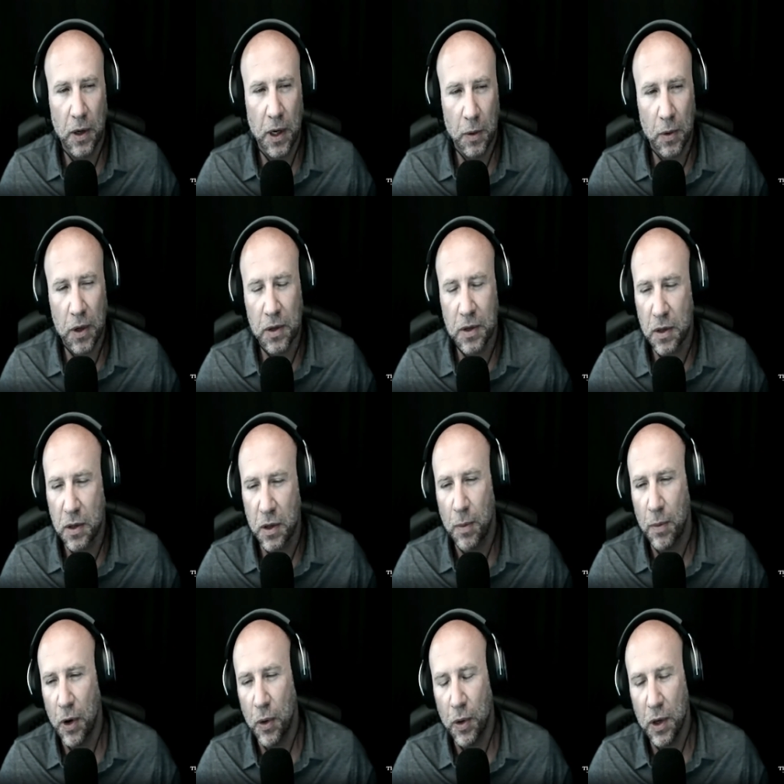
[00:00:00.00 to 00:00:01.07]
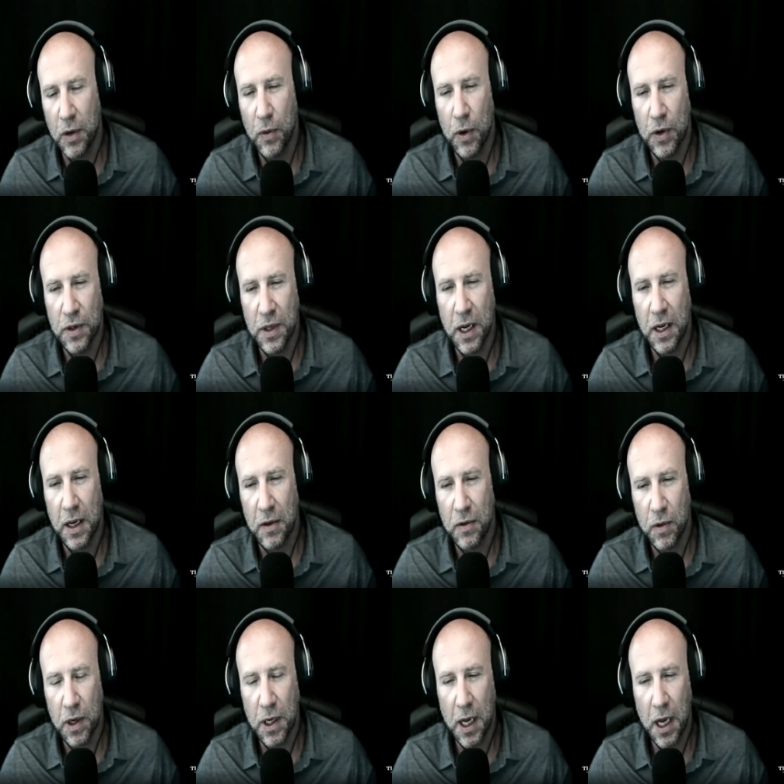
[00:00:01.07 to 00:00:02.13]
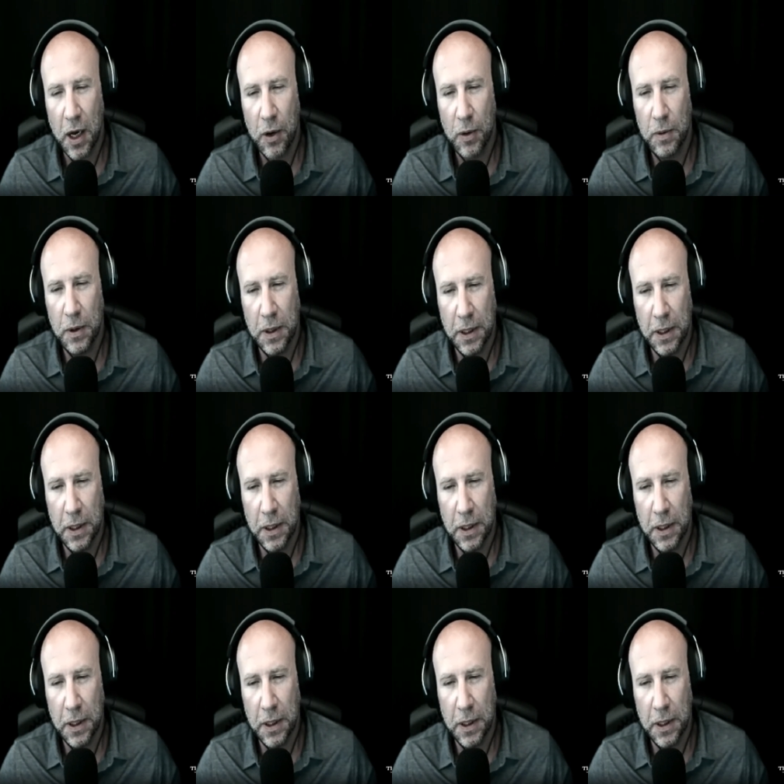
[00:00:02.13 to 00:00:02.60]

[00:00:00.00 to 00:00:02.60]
like, what is the top priority for executives right now?